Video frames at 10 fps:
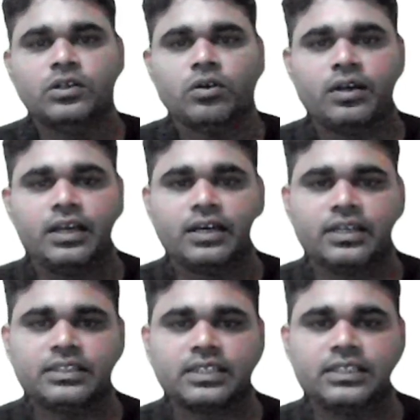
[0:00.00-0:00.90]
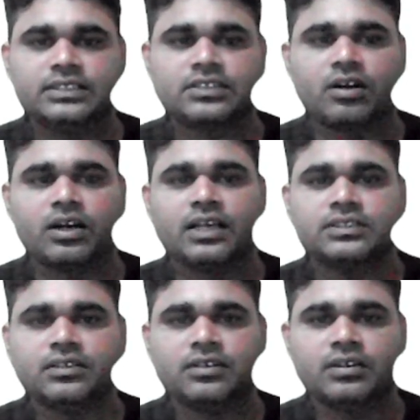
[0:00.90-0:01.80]
Another is called as
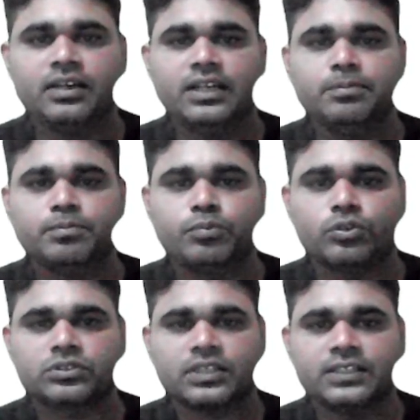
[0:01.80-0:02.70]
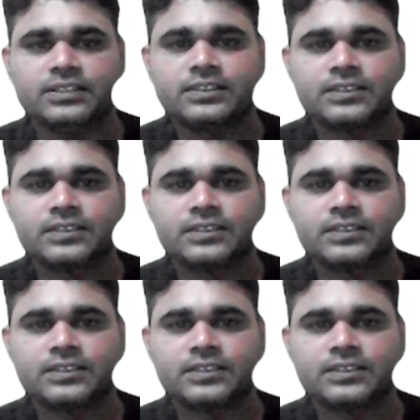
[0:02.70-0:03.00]
the lymphocyte.